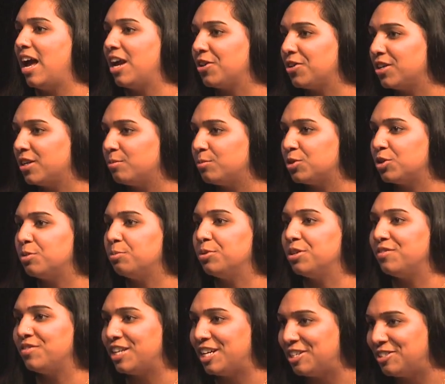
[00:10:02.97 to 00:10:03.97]
acronyms or
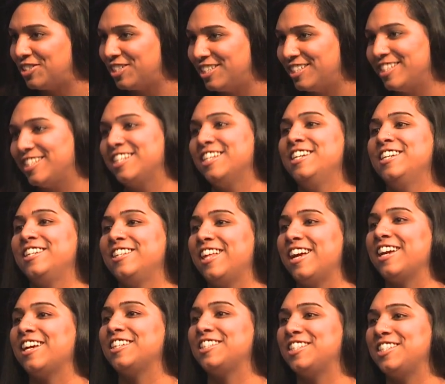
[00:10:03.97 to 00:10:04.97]
abbreviations.
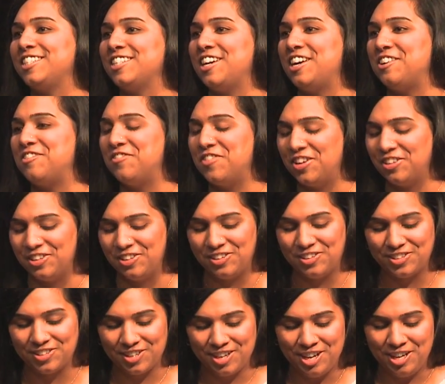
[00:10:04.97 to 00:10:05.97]
That gets a
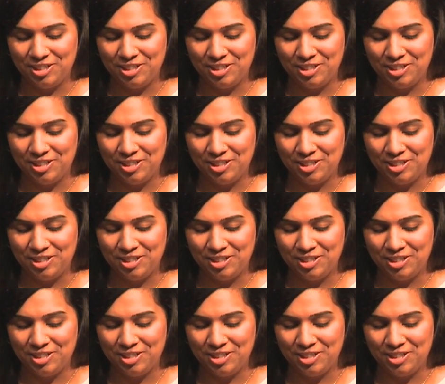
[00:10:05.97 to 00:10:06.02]
little